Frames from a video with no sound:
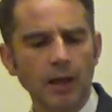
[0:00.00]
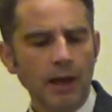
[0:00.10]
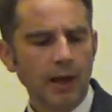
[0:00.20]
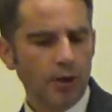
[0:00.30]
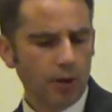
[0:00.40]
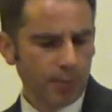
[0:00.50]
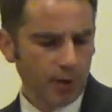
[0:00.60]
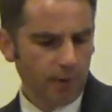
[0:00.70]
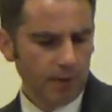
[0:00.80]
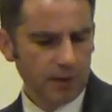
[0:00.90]
And our
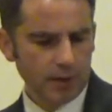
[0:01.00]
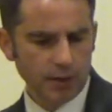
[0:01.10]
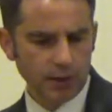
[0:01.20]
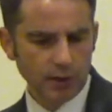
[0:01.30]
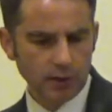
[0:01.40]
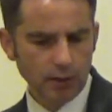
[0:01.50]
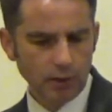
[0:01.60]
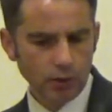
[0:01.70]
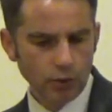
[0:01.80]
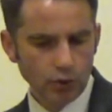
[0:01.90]
providence
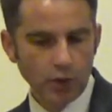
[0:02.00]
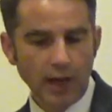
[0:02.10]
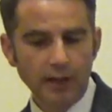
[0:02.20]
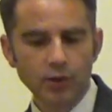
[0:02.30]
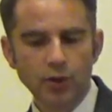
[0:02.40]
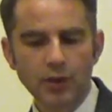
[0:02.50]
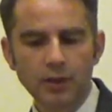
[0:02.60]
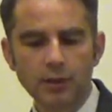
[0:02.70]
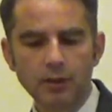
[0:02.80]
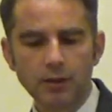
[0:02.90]

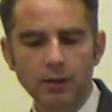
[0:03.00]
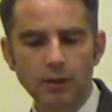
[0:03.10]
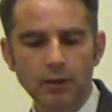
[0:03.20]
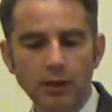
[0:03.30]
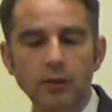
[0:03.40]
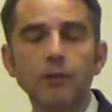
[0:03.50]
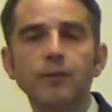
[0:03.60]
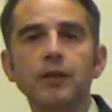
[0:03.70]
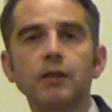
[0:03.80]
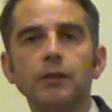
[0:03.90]
challenging and
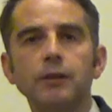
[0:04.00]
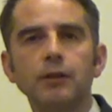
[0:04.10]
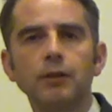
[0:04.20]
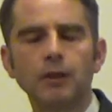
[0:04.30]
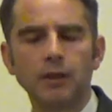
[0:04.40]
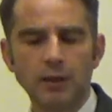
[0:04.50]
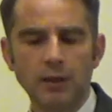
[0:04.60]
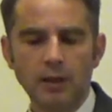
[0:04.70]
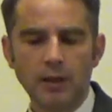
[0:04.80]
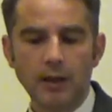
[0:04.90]
difficult
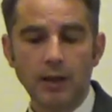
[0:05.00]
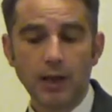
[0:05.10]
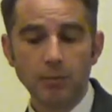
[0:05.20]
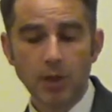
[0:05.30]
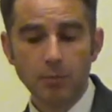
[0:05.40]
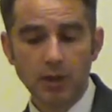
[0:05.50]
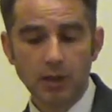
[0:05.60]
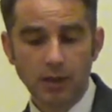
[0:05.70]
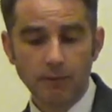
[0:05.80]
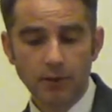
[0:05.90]
and maybe
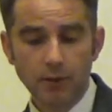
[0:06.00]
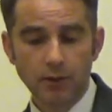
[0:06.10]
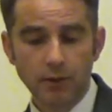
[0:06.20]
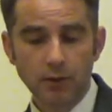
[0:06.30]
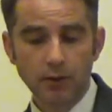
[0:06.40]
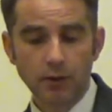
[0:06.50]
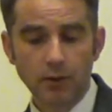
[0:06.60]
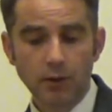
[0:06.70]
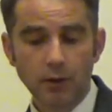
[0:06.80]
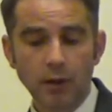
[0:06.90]
even
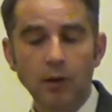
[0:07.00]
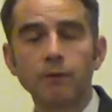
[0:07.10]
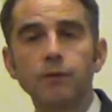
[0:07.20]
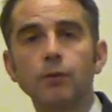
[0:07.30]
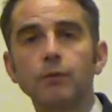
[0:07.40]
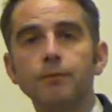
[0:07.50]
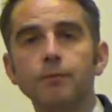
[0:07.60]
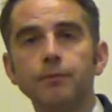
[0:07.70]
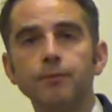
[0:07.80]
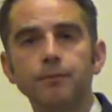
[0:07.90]
hurtful.
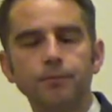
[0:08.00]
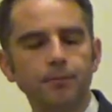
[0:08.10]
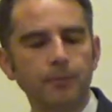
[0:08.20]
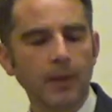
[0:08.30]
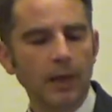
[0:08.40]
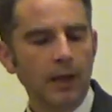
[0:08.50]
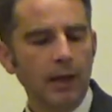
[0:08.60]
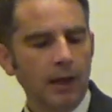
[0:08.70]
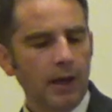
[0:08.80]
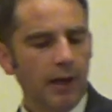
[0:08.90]

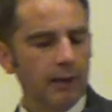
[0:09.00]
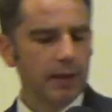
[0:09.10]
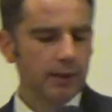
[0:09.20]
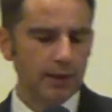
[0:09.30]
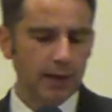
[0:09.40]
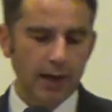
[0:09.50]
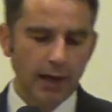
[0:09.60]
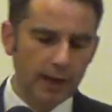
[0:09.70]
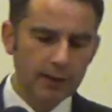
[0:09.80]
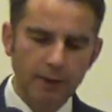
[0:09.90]
And yet,
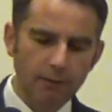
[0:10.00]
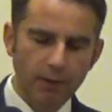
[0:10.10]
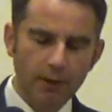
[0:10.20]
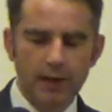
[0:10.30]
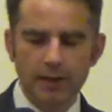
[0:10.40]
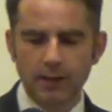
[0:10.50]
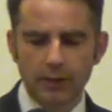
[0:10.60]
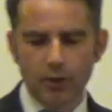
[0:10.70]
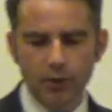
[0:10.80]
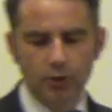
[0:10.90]
as I've already
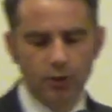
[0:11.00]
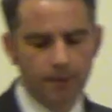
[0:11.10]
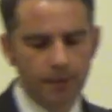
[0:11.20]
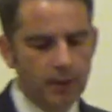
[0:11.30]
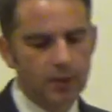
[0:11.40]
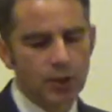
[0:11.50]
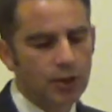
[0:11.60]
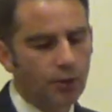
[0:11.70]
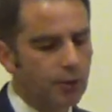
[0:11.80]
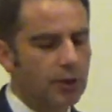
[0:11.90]
touched on, this
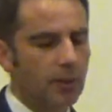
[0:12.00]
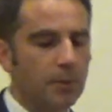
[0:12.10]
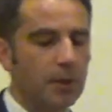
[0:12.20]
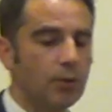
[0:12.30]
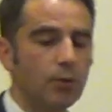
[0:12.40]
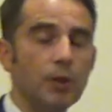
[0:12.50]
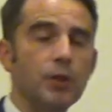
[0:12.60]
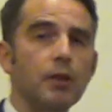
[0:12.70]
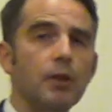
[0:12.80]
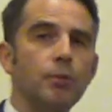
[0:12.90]
is not something new in
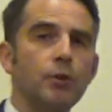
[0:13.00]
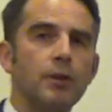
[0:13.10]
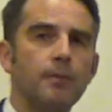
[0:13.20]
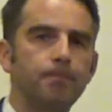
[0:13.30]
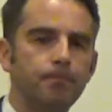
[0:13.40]
Scripture.